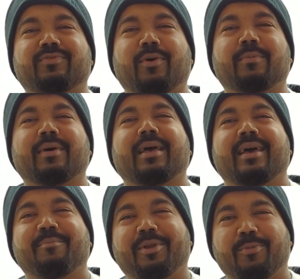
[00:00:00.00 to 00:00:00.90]
from
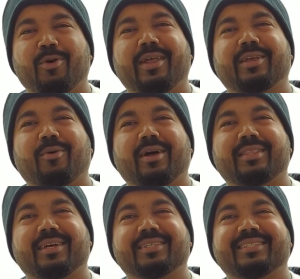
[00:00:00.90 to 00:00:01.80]
Peter and
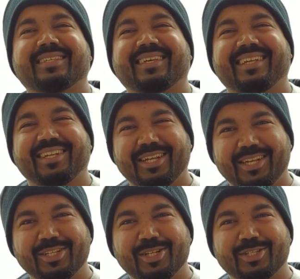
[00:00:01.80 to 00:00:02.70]
Kawata's
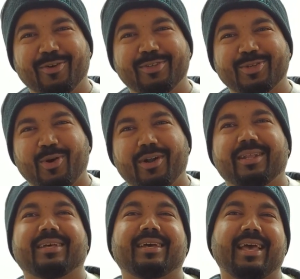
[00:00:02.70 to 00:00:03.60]
Digital Service Squad.
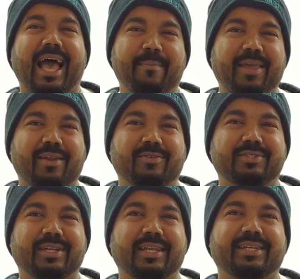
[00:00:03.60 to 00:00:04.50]
Happy
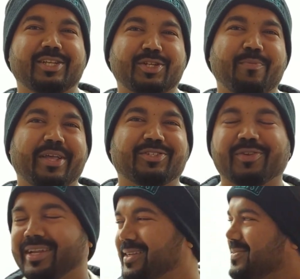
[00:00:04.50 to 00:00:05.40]
anniversary, Digital Main Street.